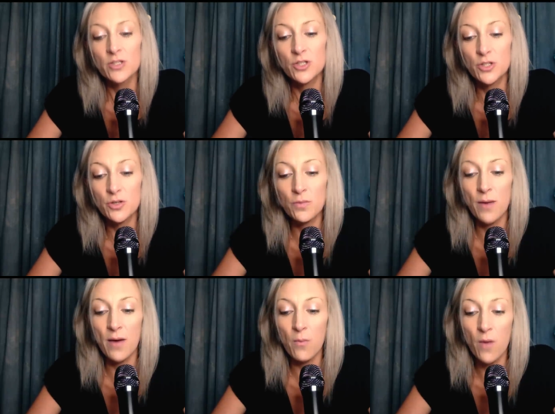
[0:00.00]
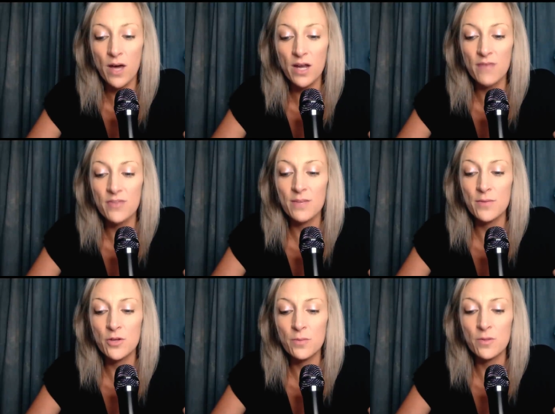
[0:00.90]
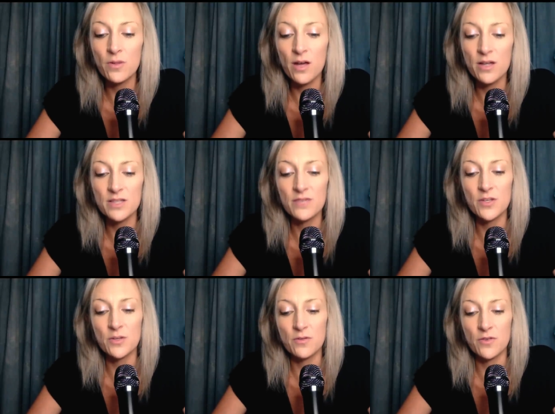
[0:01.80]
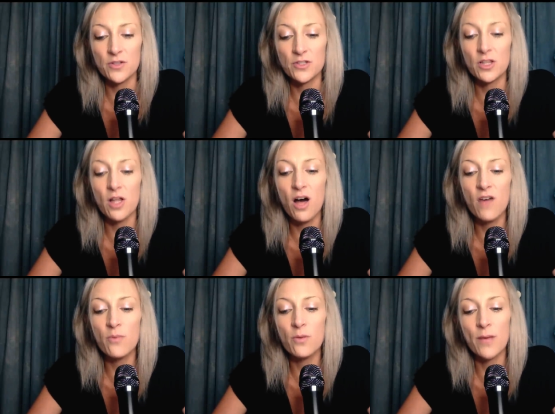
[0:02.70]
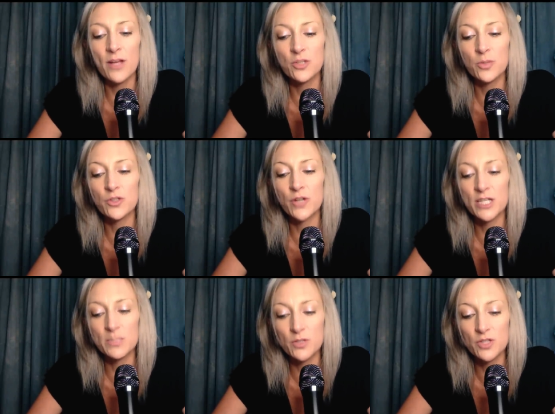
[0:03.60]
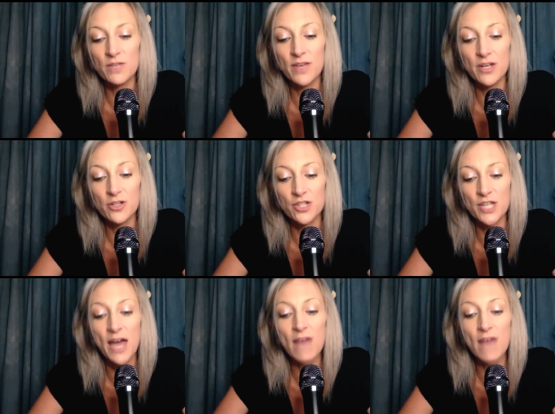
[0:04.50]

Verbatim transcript: to by one of the immutable laws of the universe, the law of perpetual transmission of energy.